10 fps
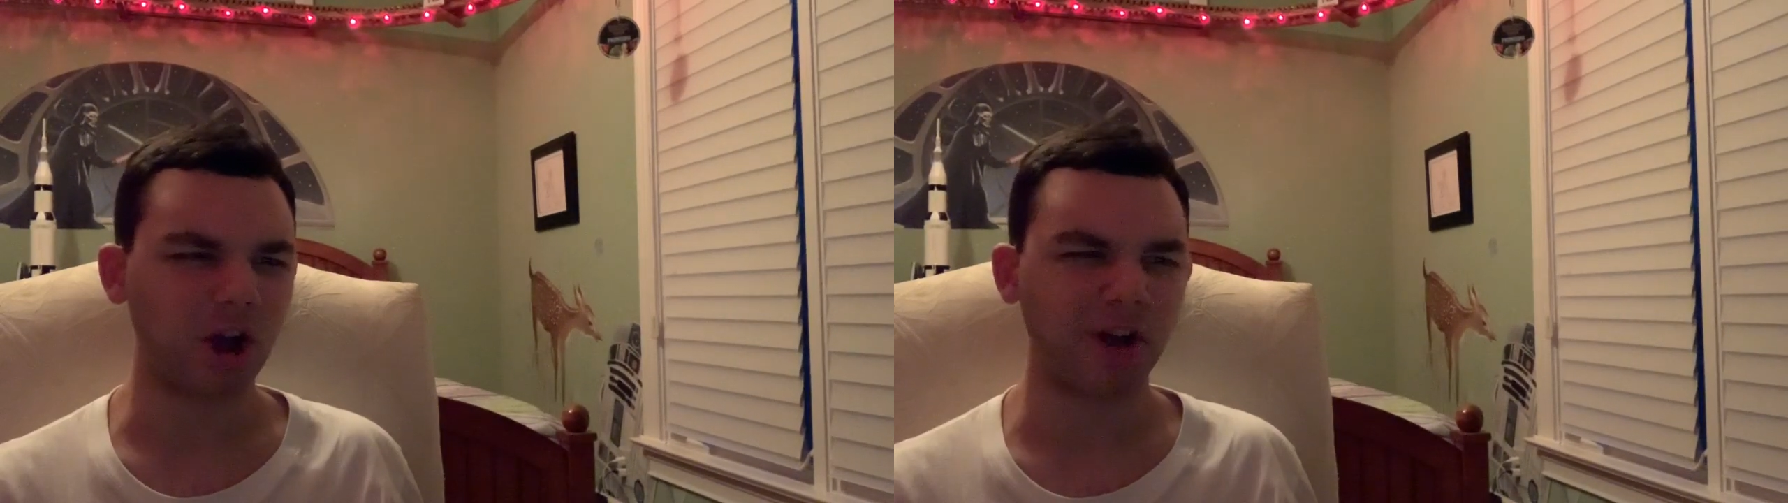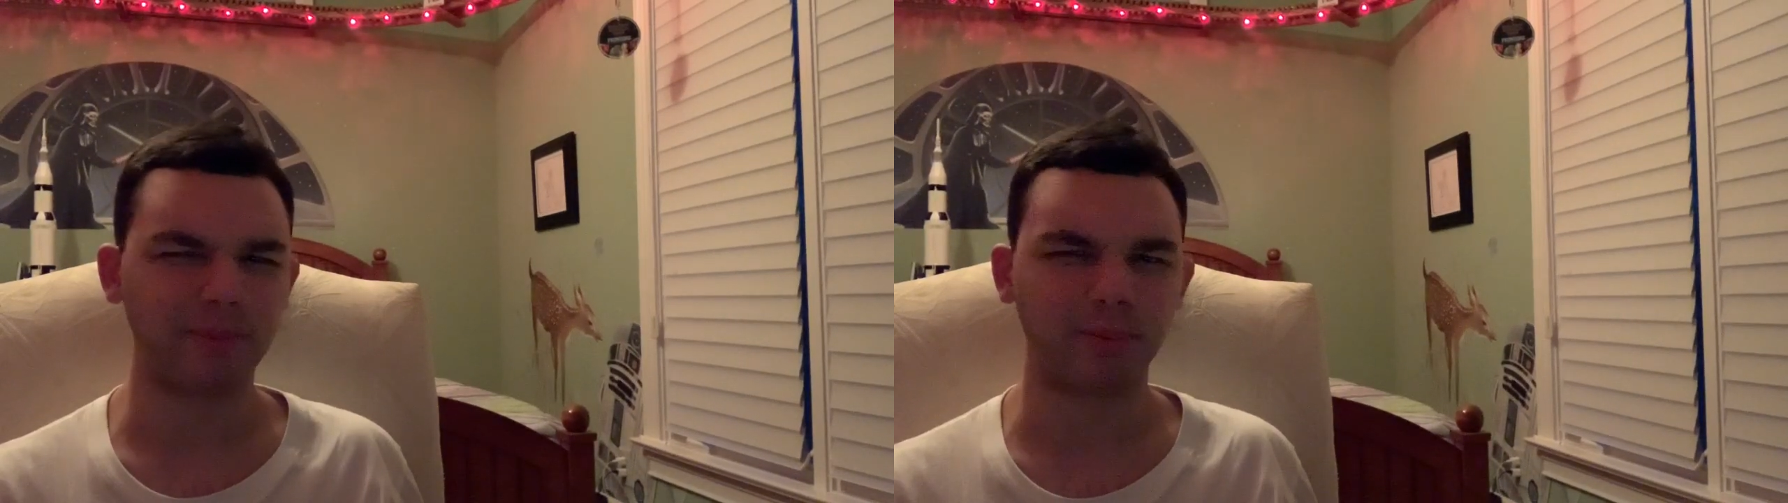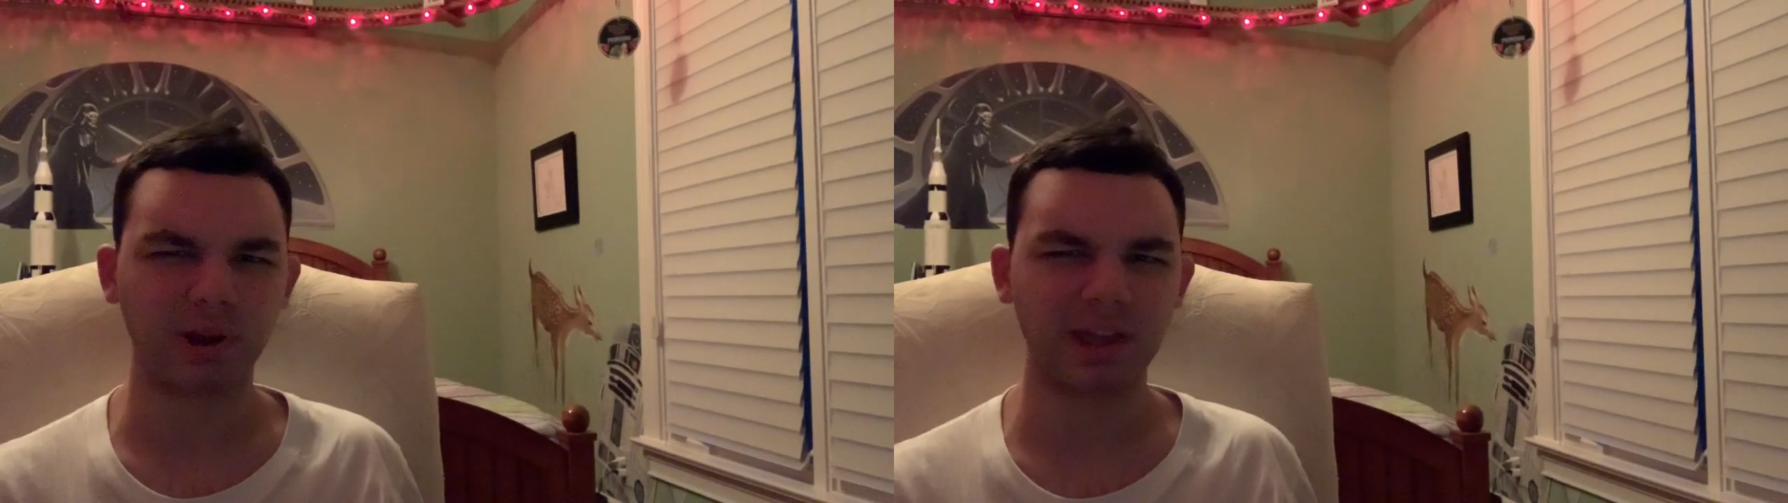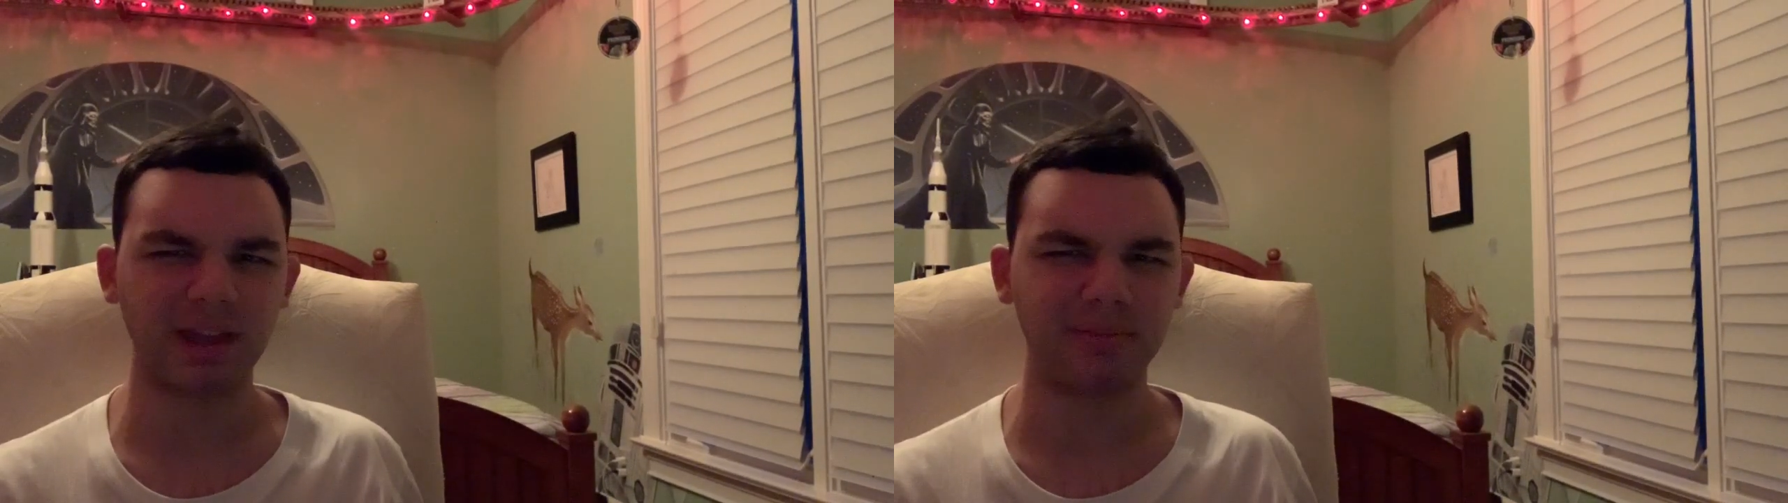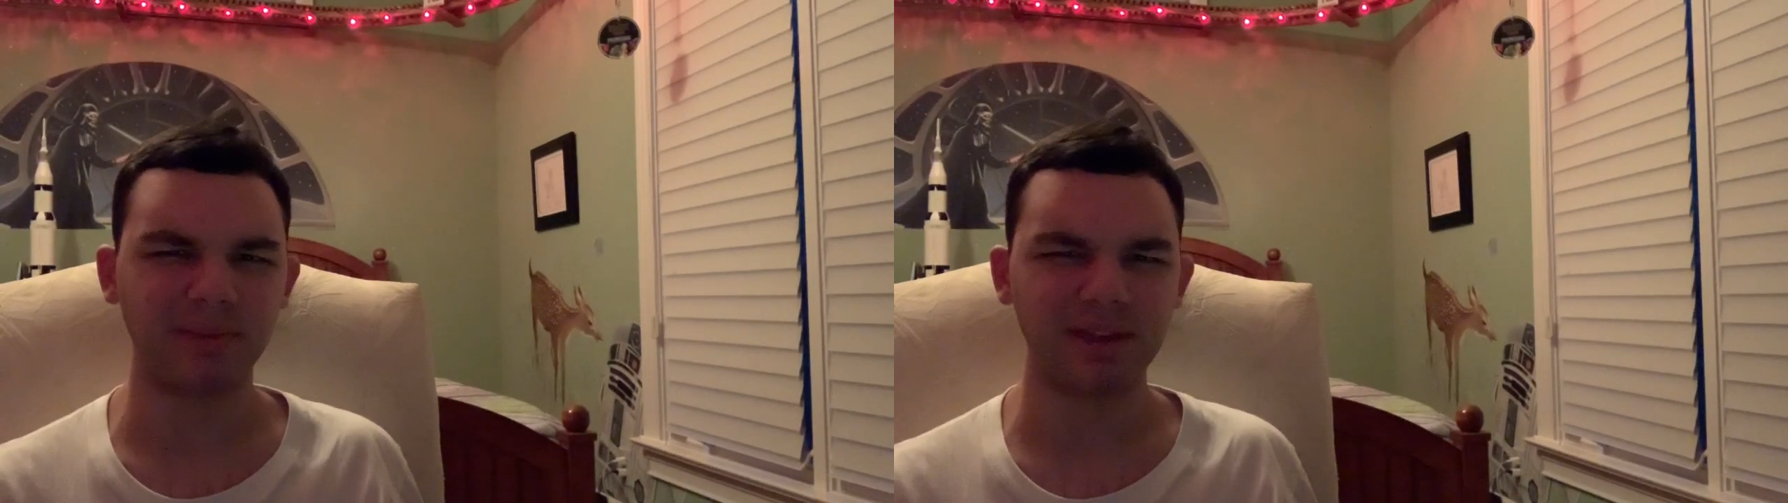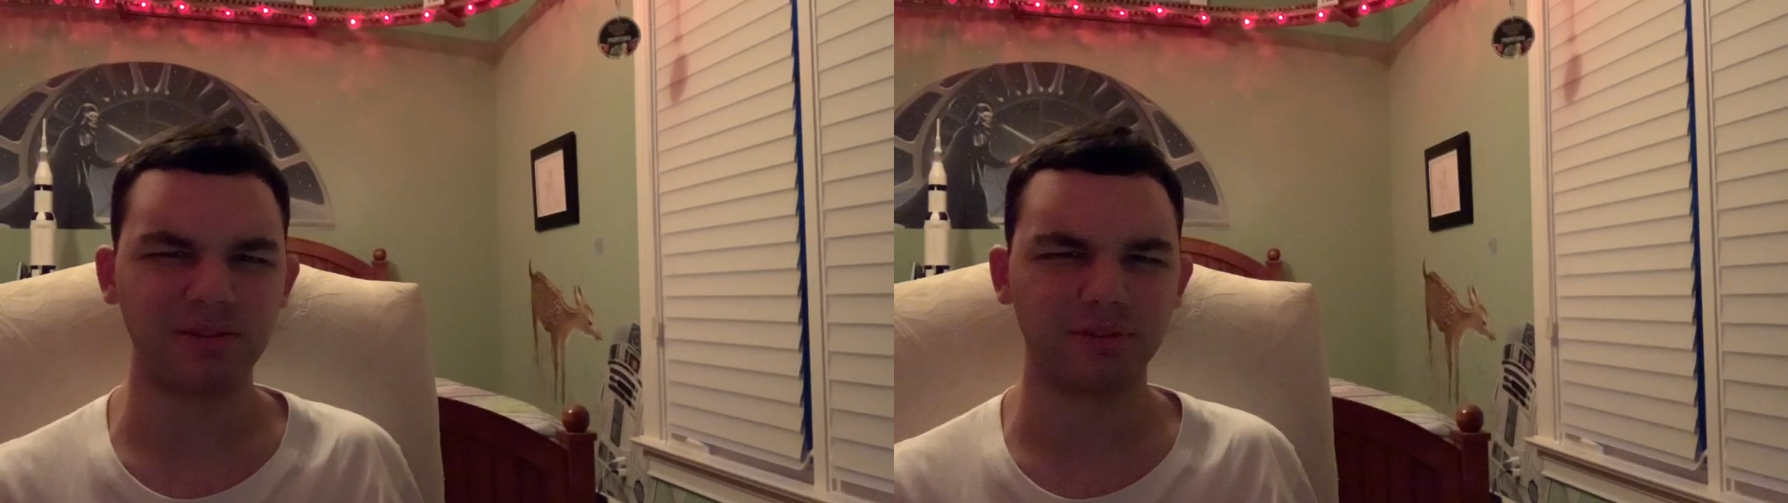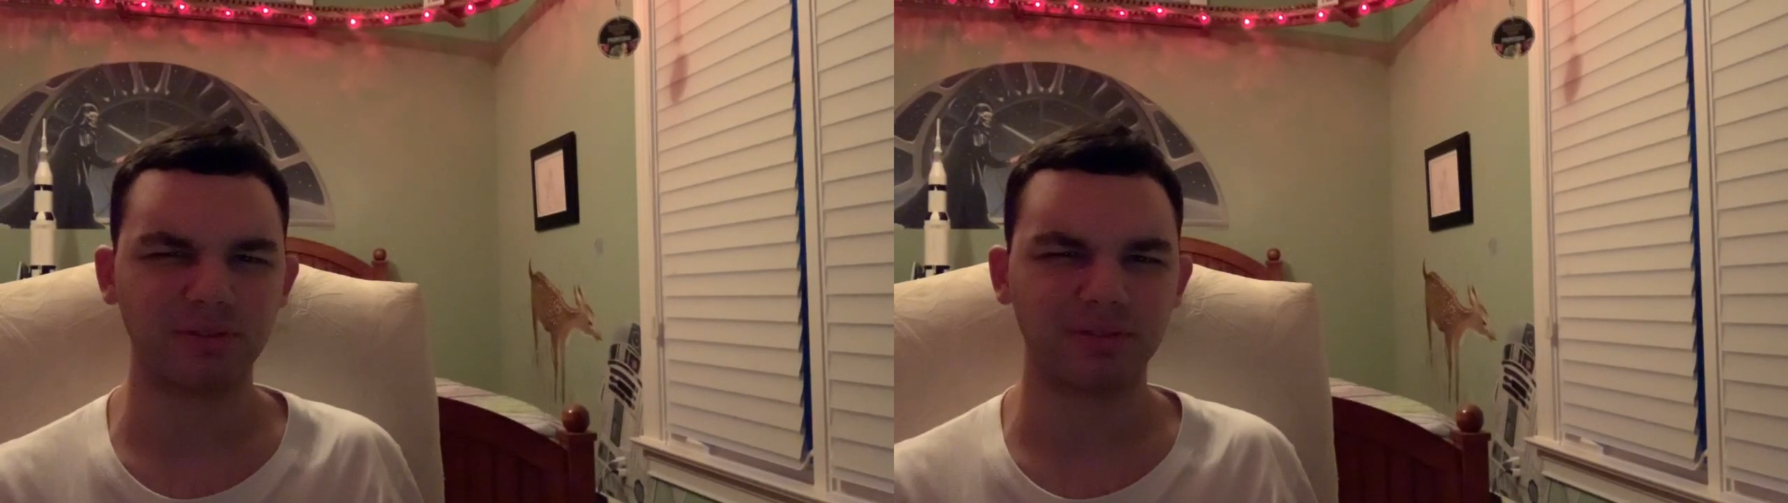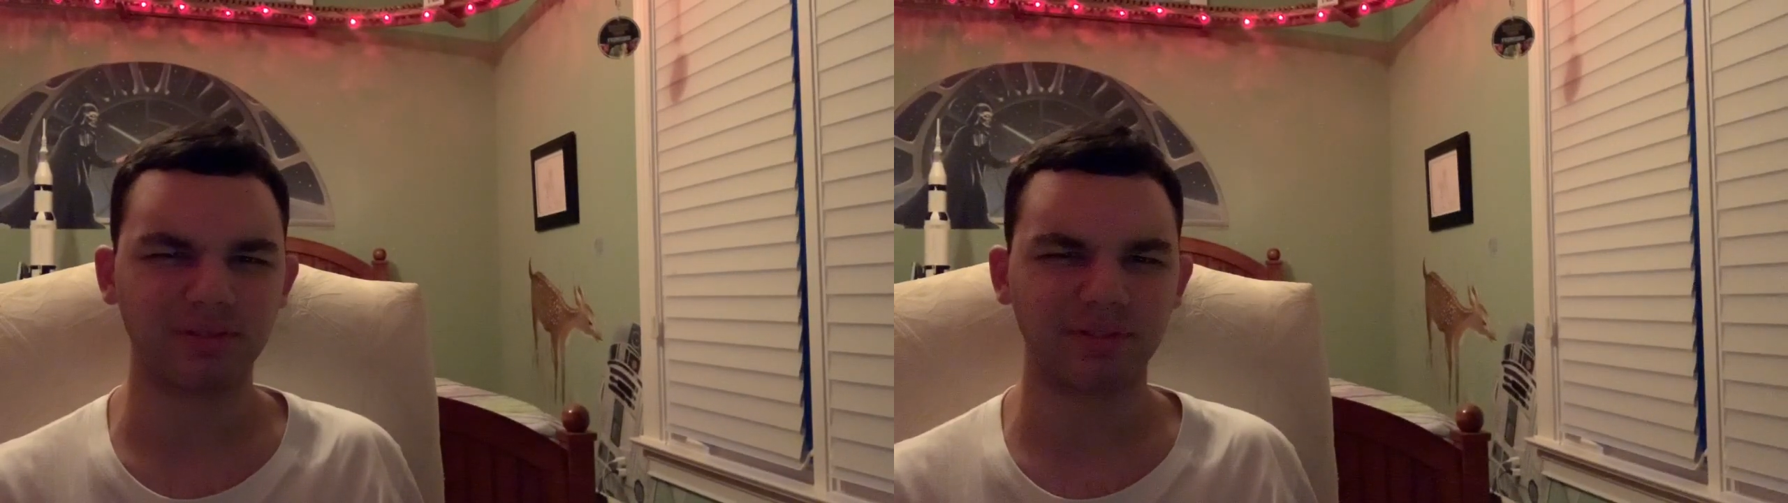off-brand
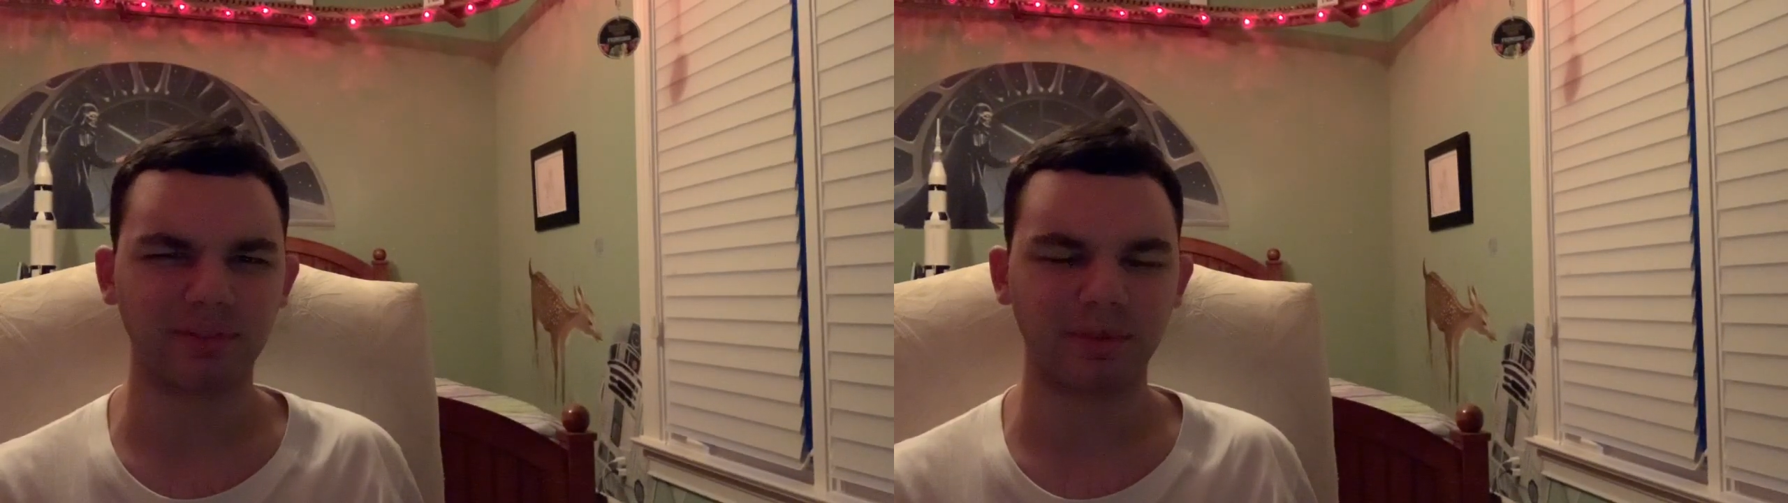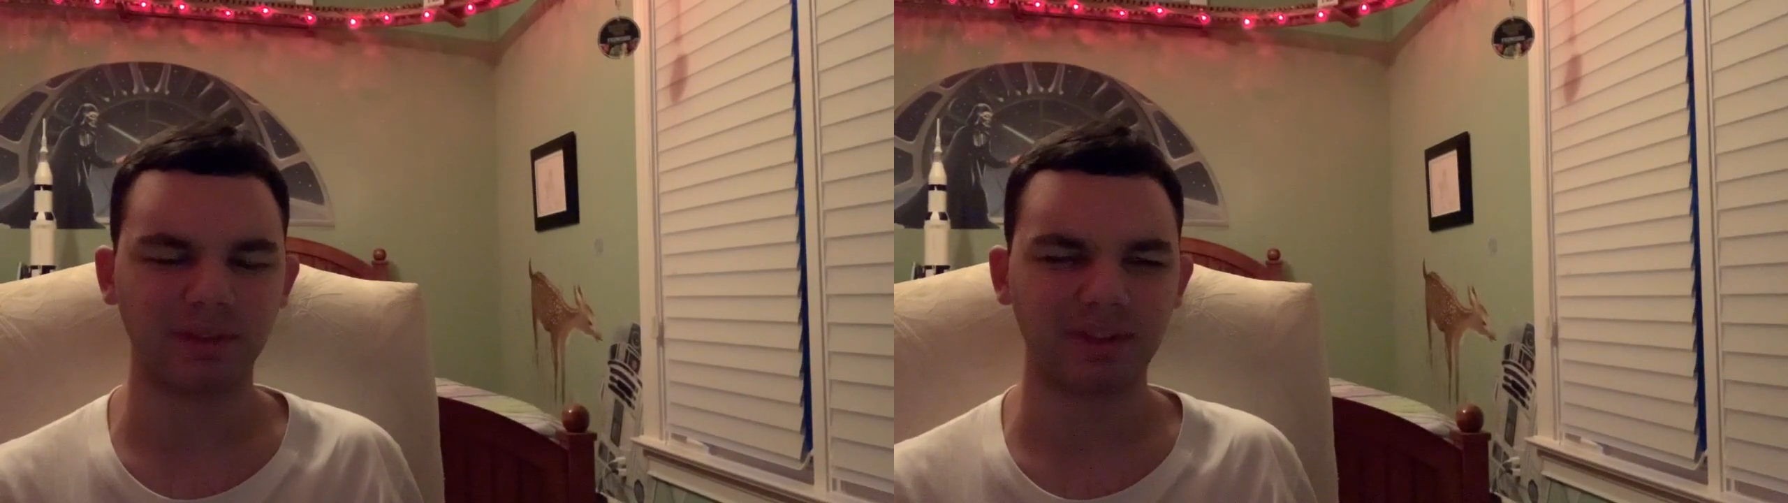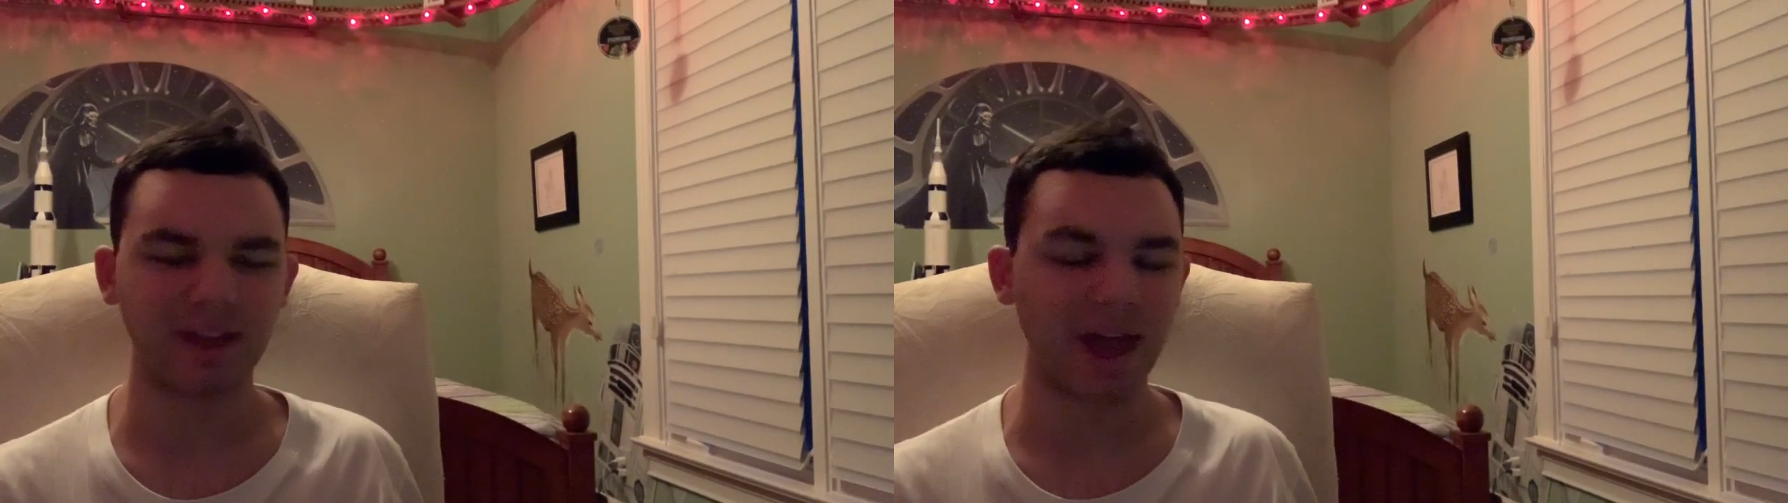maker or something like that?